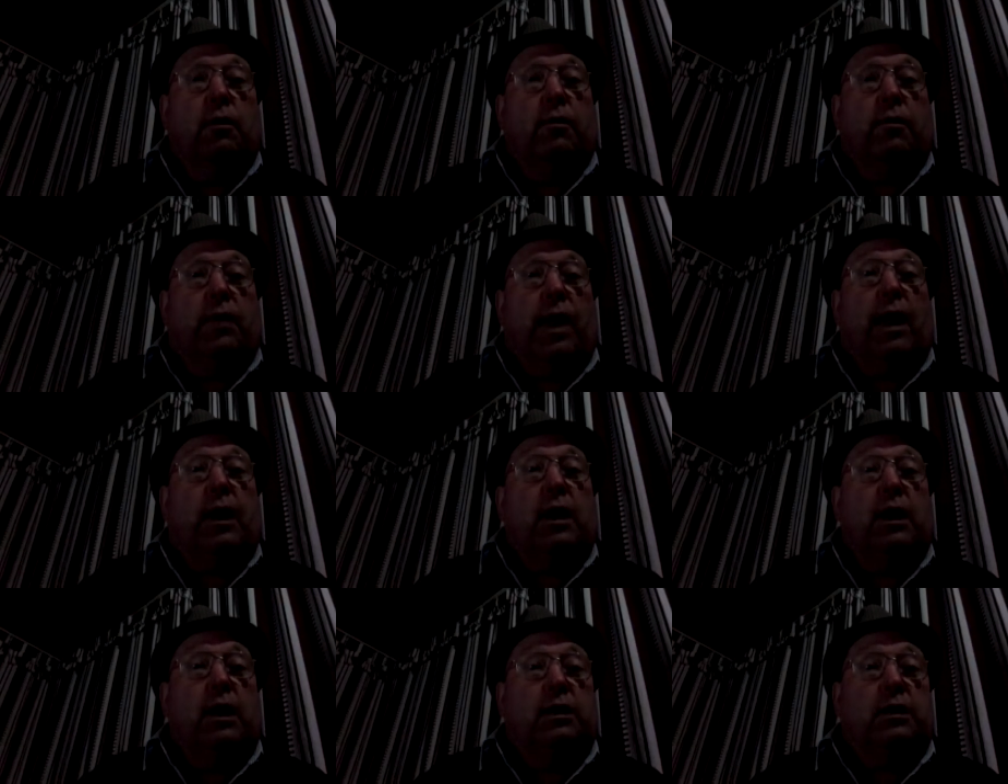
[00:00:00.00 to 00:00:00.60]

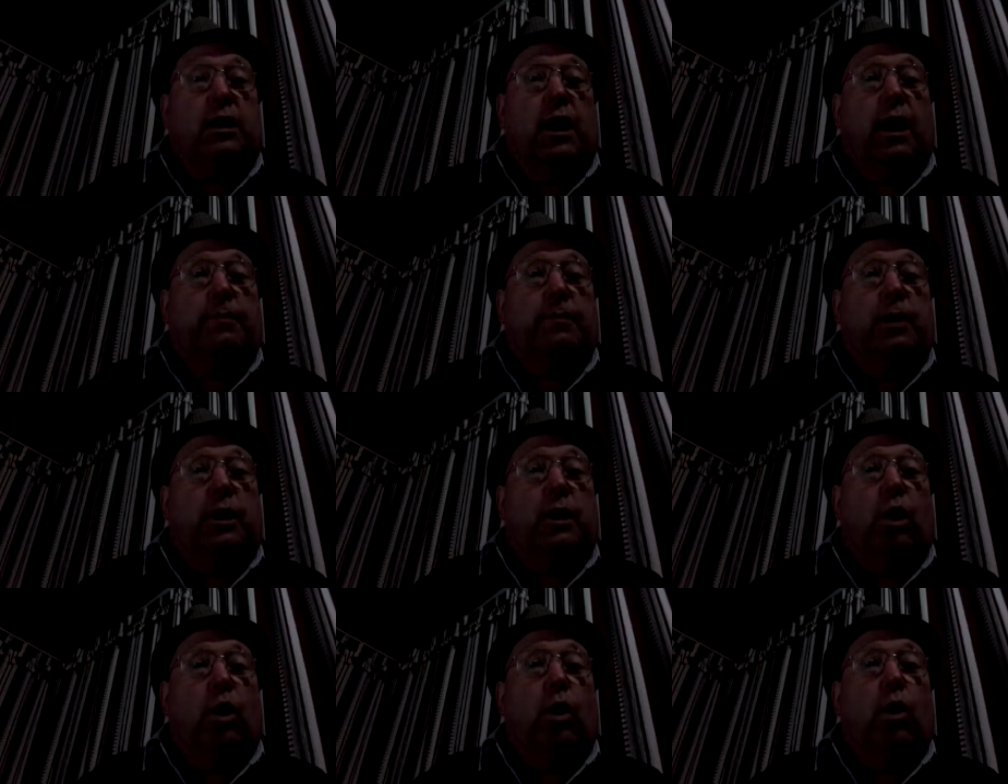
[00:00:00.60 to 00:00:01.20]
That is
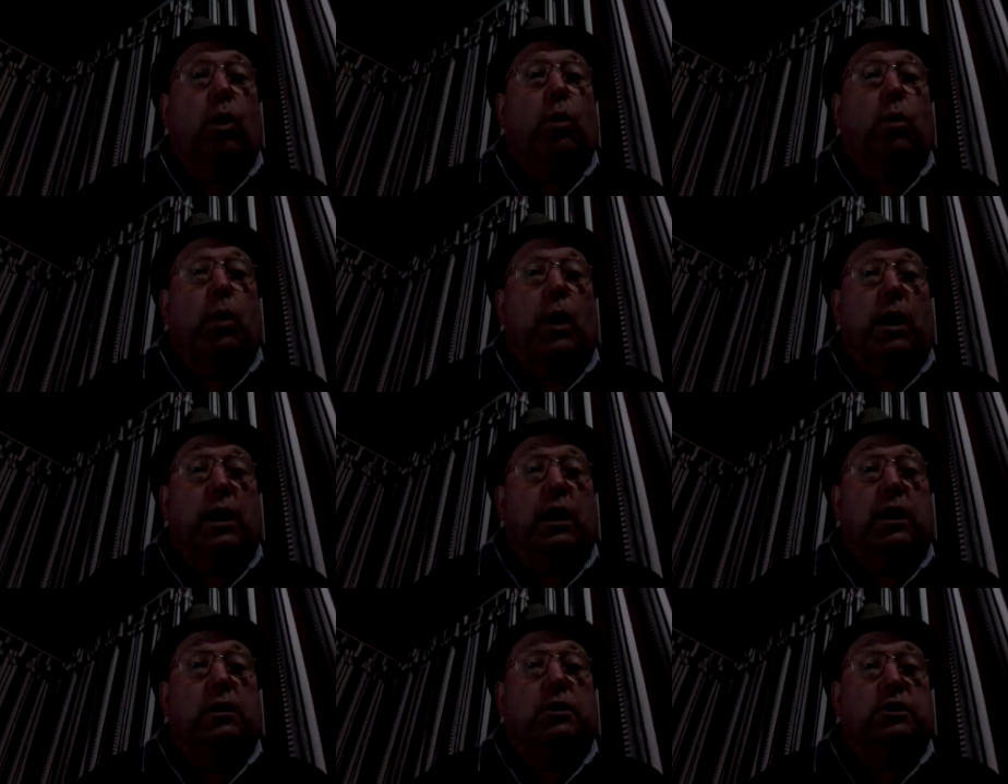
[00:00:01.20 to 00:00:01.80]
happening
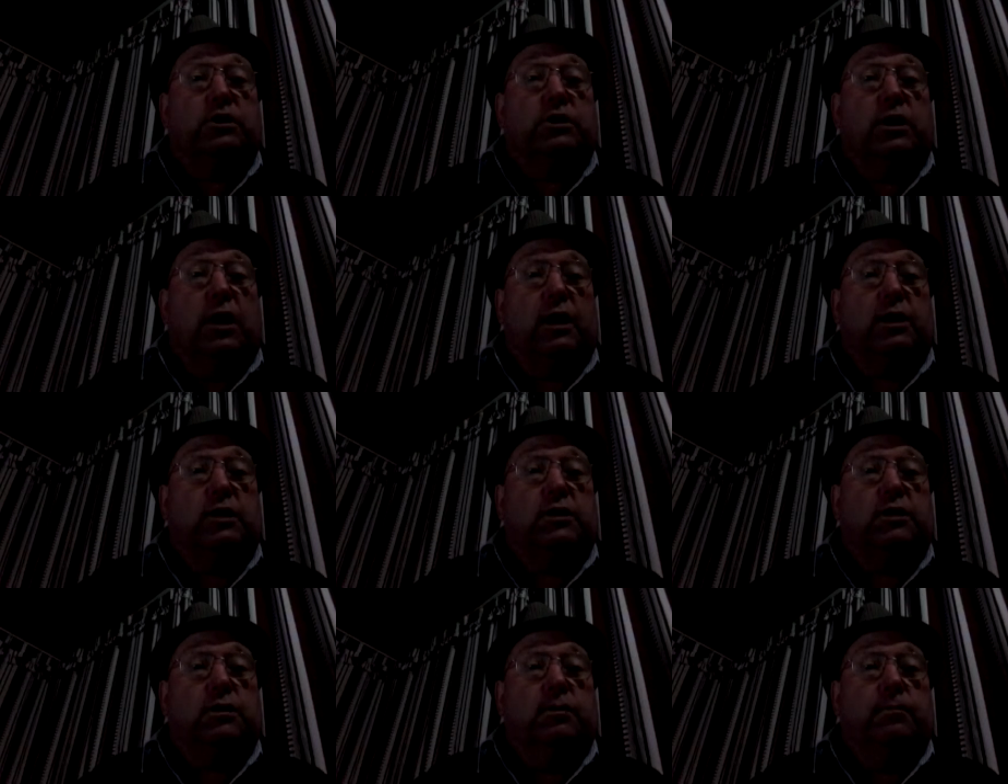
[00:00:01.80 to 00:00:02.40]
already in the
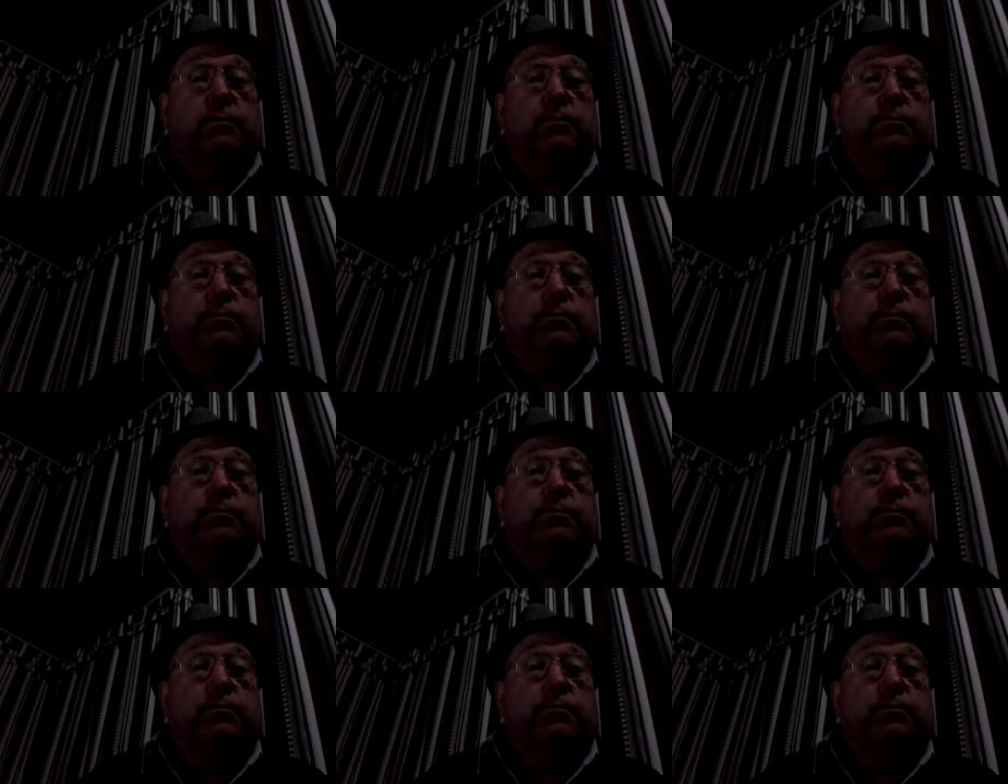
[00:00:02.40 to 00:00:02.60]
States.